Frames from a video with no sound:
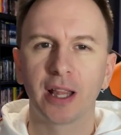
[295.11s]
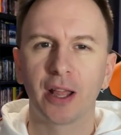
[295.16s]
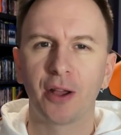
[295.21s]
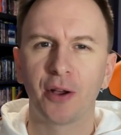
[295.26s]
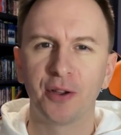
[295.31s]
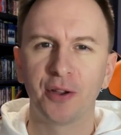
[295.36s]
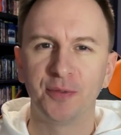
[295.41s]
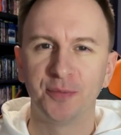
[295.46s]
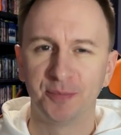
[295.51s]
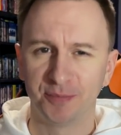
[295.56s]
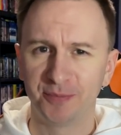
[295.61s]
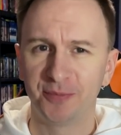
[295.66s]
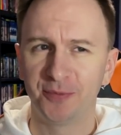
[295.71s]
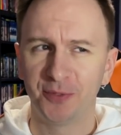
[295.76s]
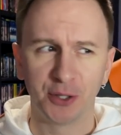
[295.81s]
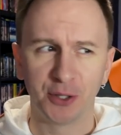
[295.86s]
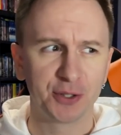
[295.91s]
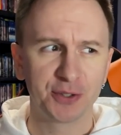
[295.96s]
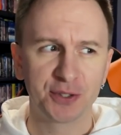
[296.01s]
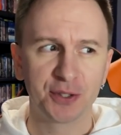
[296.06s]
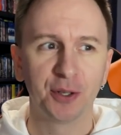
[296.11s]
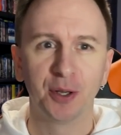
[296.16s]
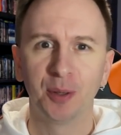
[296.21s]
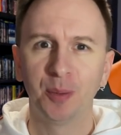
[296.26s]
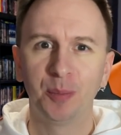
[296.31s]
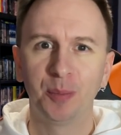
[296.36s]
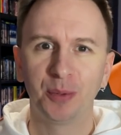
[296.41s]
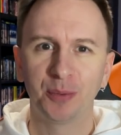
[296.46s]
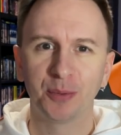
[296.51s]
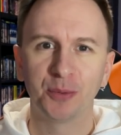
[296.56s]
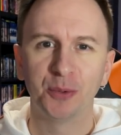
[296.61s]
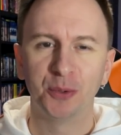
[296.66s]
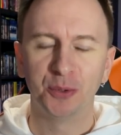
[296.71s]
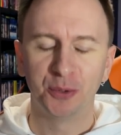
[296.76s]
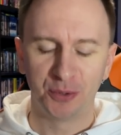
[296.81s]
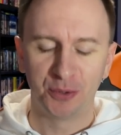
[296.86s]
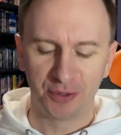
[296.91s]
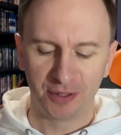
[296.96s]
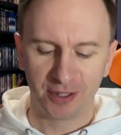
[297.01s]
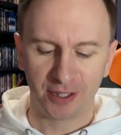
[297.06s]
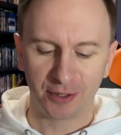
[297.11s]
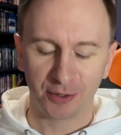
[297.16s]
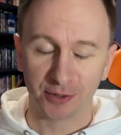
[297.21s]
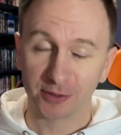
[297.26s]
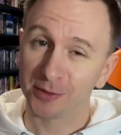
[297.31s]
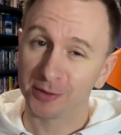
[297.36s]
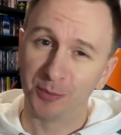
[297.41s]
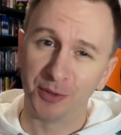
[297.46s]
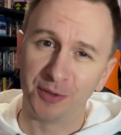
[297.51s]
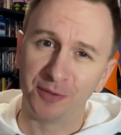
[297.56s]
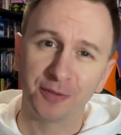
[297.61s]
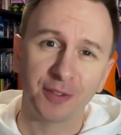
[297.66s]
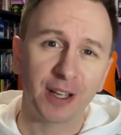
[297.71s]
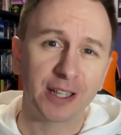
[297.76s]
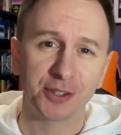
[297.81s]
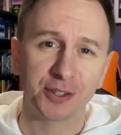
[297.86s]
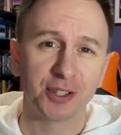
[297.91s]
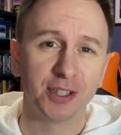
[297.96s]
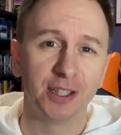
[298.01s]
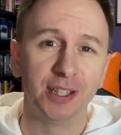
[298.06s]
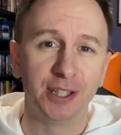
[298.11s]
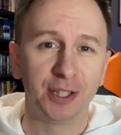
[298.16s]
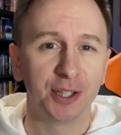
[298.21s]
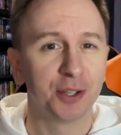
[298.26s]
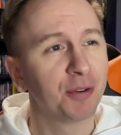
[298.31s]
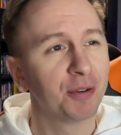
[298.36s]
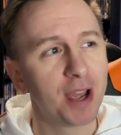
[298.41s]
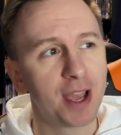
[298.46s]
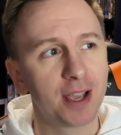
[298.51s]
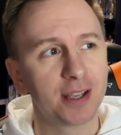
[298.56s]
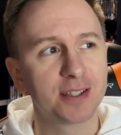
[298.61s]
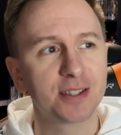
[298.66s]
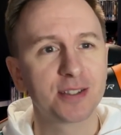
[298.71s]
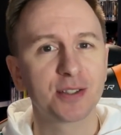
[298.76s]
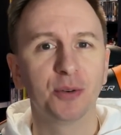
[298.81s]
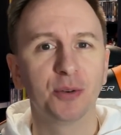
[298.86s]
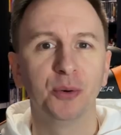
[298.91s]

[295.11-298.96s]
I fucked up, or I got something factually incorrect,